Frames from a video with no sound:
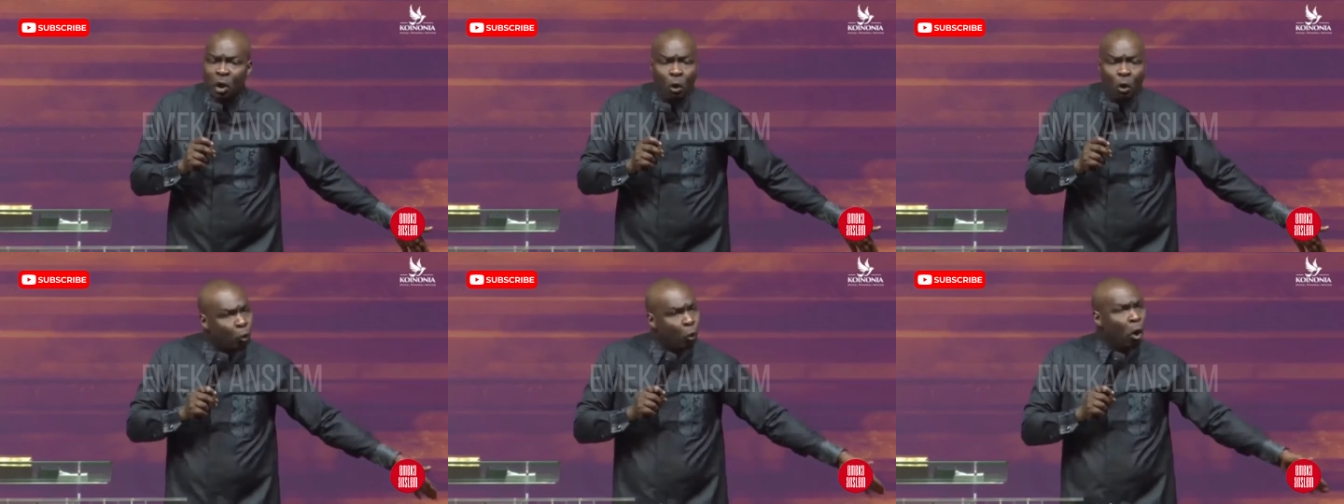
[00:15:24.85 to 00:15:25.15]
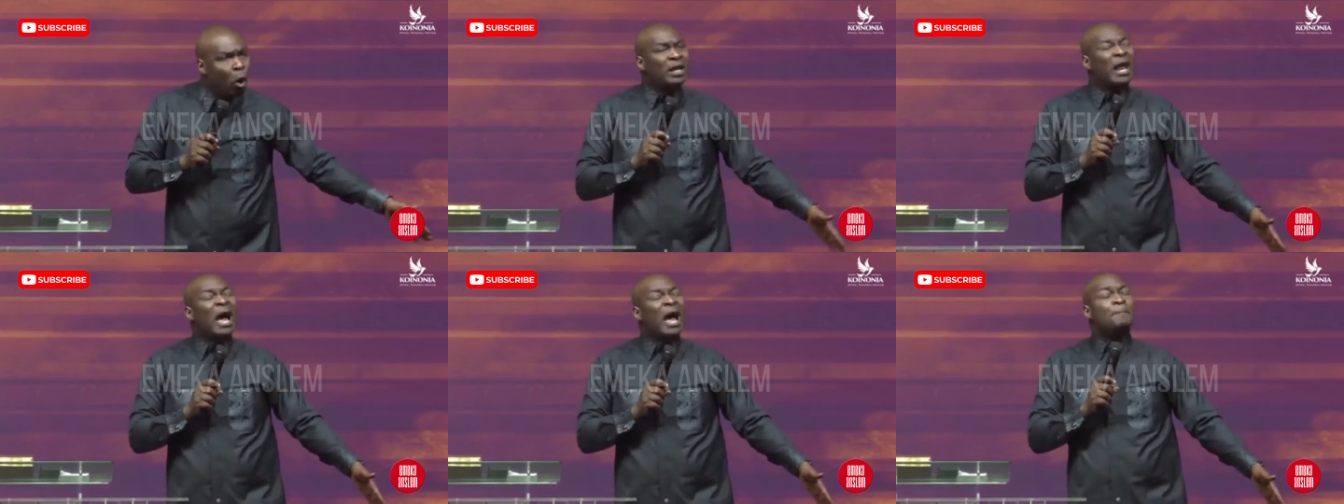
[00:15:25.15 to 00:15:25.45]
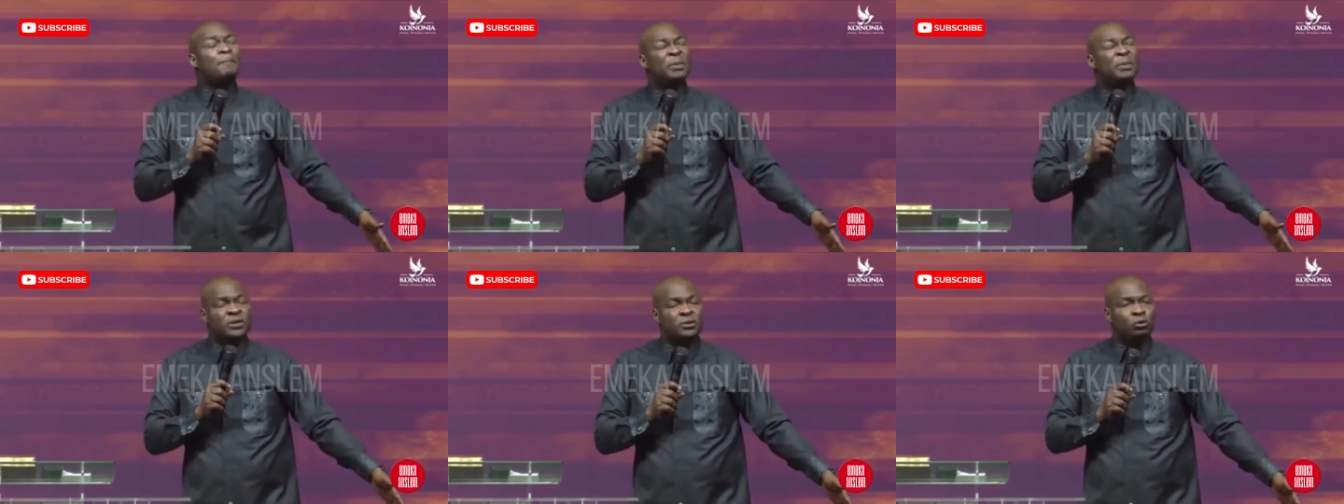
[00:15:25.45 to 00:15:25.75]
What
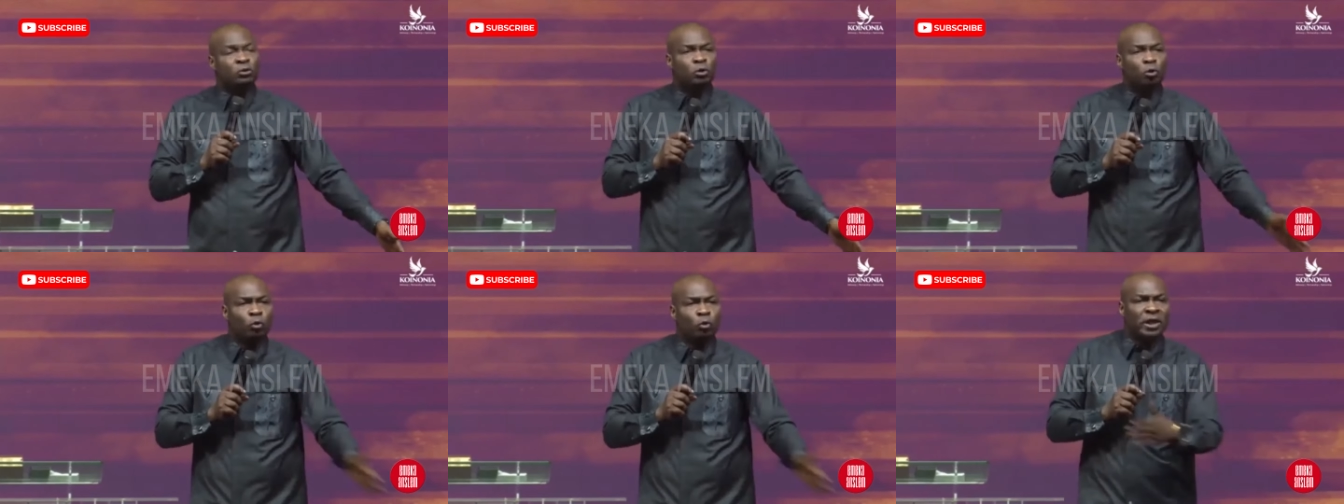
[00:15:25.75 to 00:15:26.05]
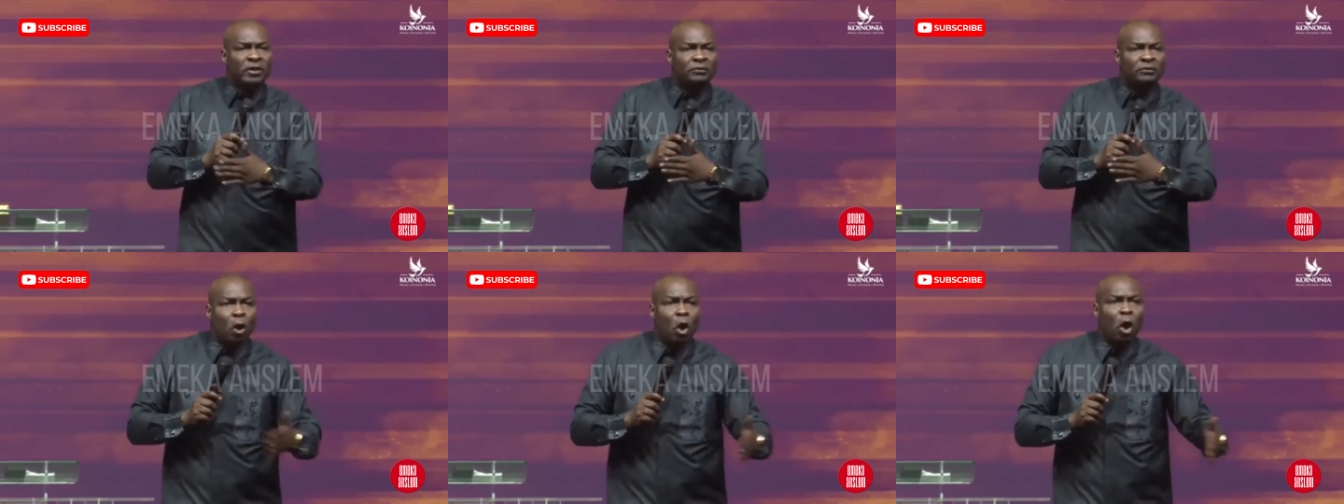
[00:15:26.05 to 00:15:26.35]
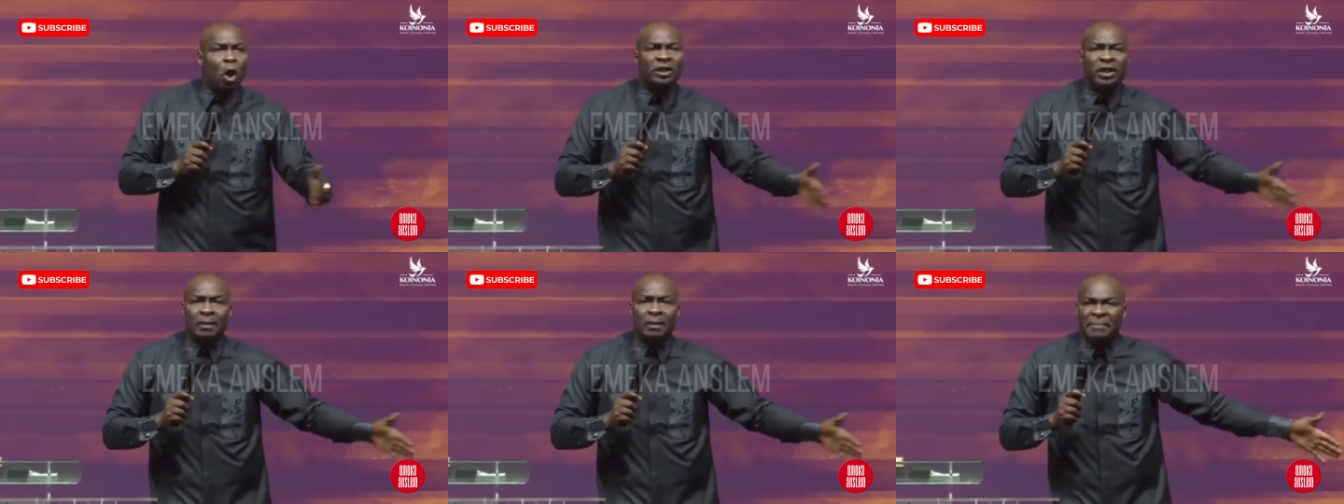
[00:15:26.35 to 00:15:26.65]
happens to you if
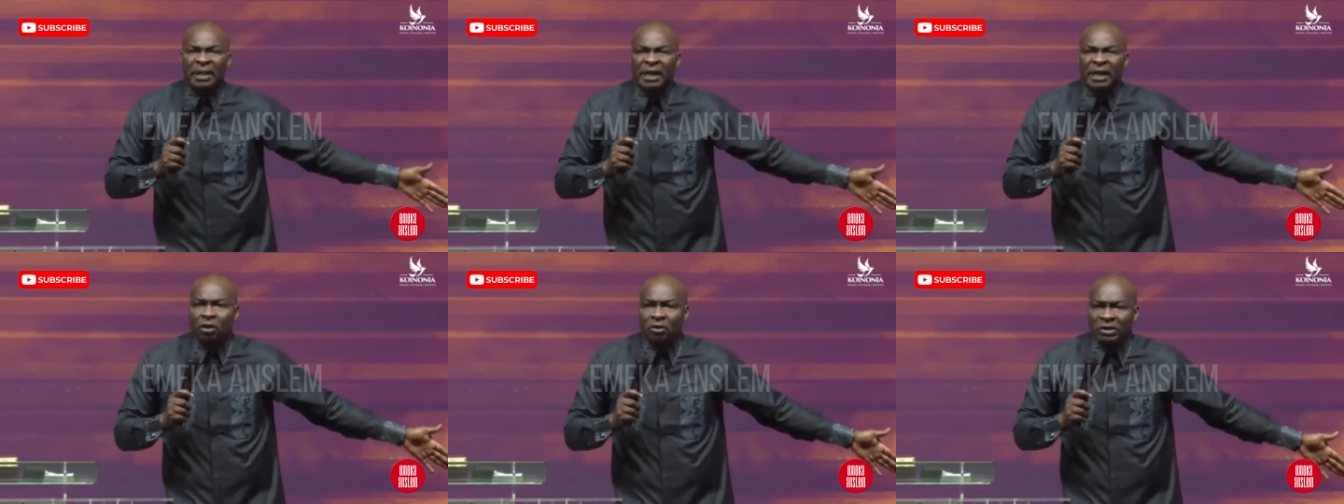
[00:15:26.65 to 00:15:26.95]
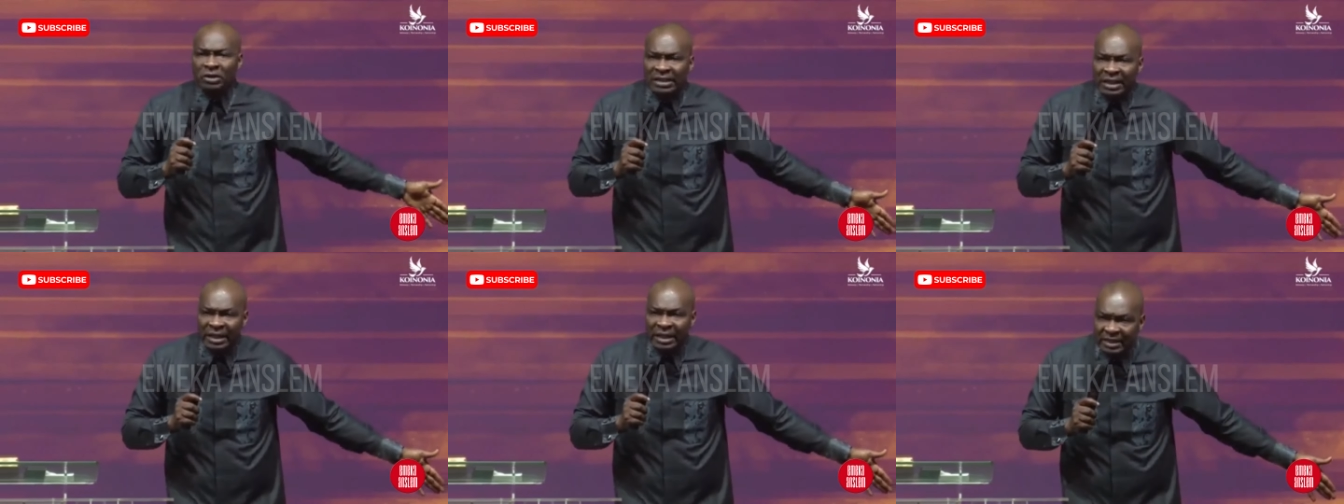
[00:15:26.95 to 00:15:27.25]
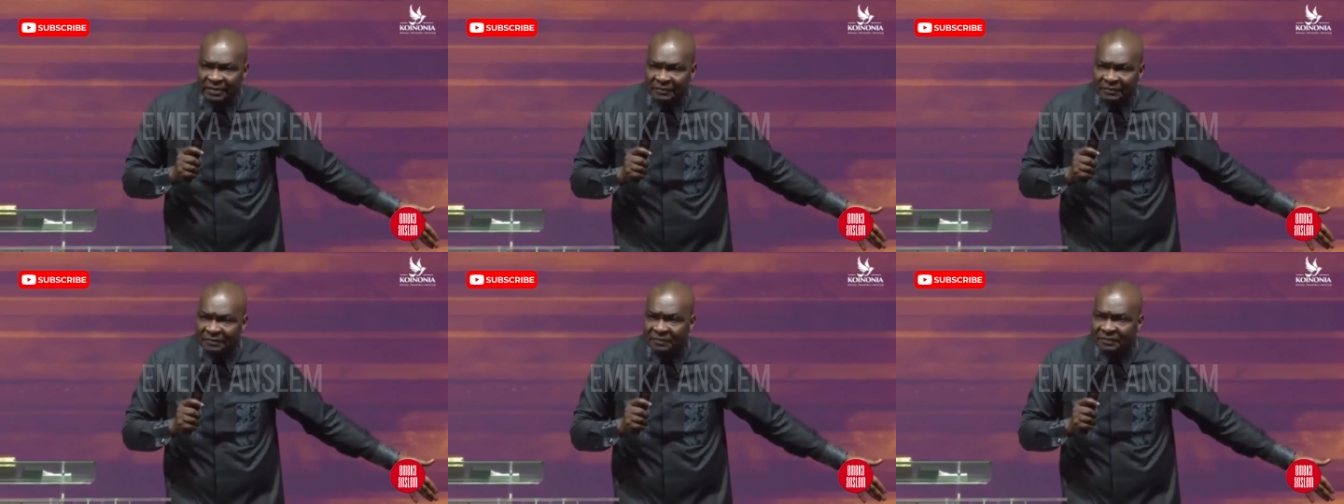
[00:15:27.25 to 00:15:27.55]
all the millions
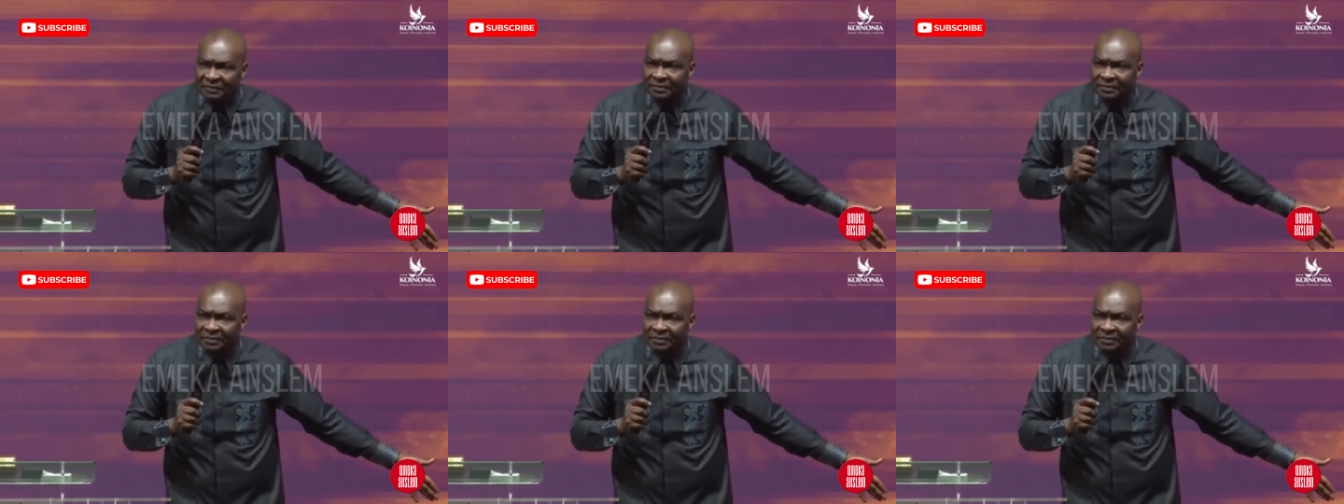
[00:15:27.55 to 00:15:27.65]
leave?